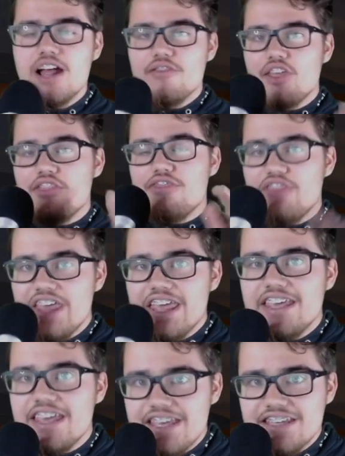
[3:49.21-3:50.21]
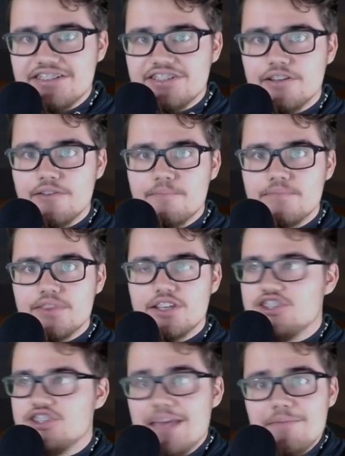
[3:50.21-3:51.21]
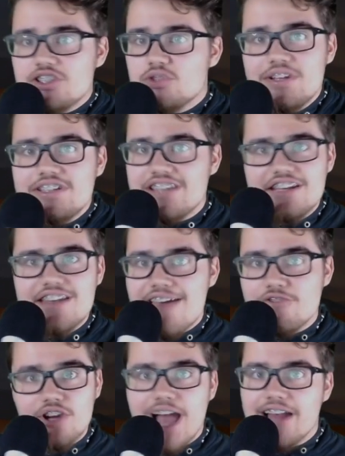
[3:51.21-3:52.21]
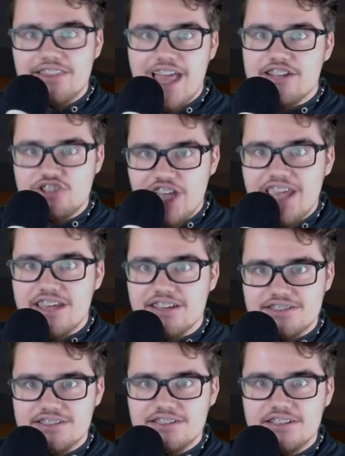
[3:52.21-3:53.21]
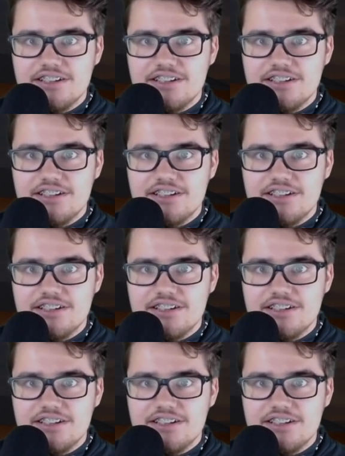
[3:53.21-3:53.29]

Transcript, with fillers: The thing is, Jameis Winston never got that chance.